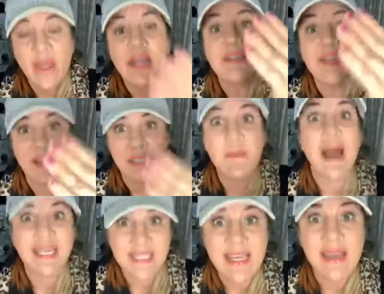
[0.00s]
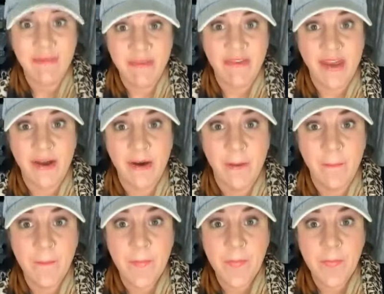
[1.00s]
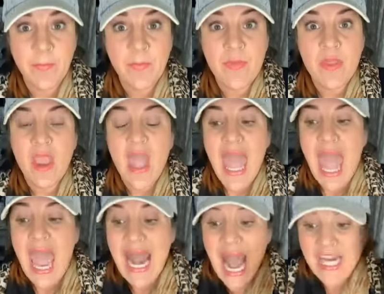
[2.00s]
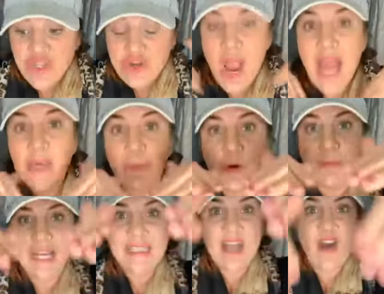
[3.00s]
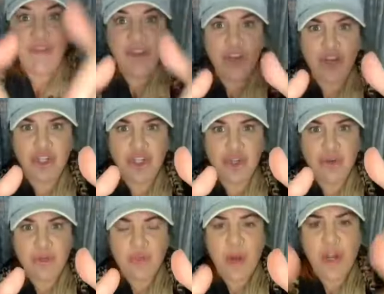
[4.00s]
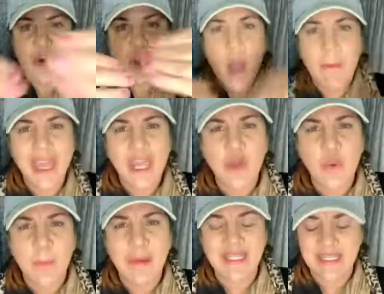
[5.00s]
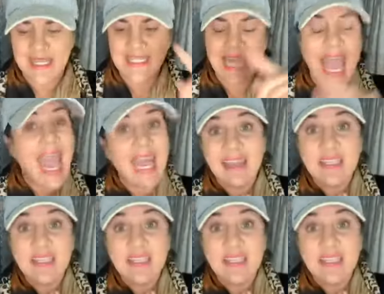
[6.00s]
does my team feel? And I tried to put myself in your shoes. When you're coming into a business, A, that's